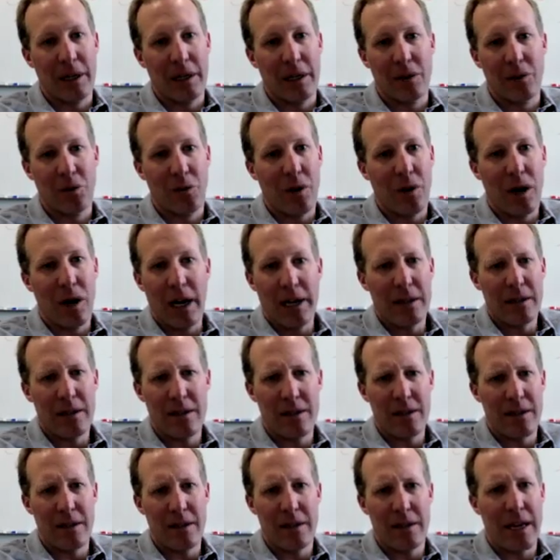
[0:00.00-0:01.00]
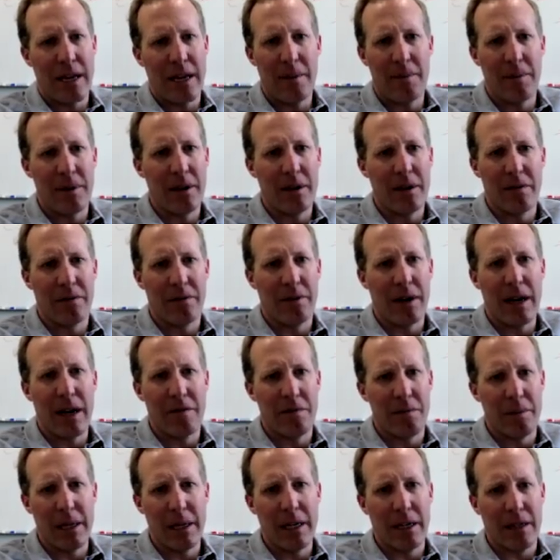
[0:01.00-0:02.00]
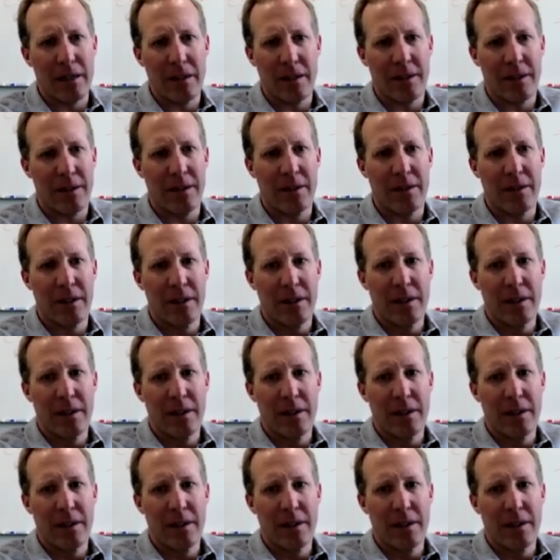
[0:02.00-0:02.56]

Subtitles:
why doesn't this happen in 5 minutes?